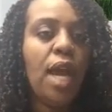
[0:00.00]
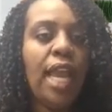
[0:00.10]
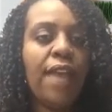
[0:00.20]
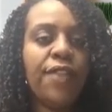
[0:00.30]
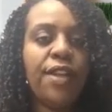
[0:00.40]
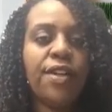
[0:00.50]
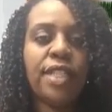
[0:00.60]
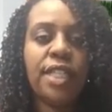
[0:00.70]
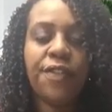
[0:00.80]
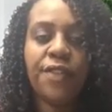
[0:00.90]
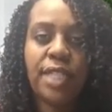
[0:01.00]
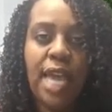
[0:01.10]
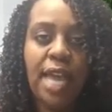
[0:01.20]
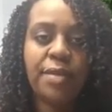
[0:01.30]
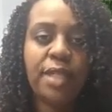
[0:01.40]
If there's a different
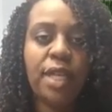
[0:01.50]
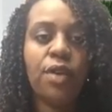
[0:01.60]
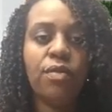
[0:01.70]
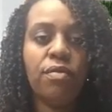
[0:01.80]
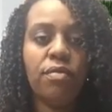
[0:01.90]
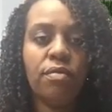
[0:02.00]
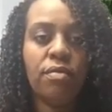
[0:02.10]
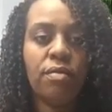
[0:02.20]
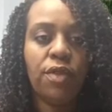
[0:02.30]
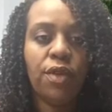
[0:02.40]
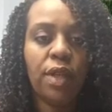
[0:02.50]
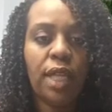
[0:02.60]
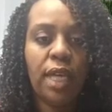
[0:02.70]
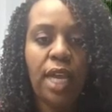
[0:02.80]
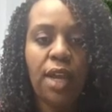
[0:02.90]
time zone,
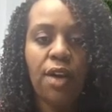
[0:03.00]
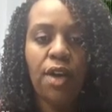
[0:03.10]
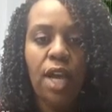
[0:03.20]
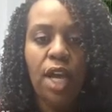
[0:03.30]
click here.